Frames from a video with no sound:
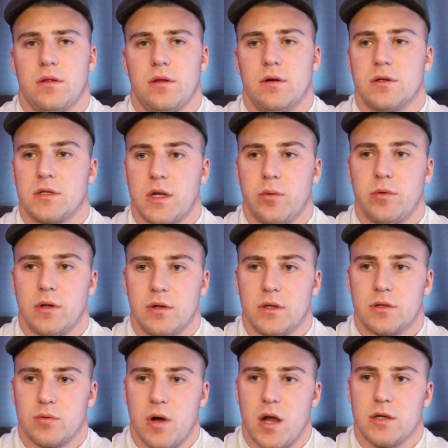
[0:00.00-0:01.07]
There's someone in
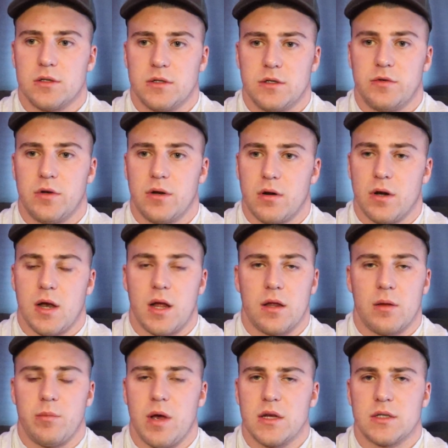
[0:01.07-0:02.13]
this watching this video right now
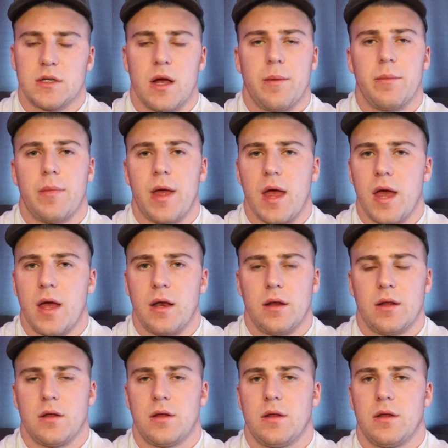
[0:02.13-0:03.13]
that messed up bad.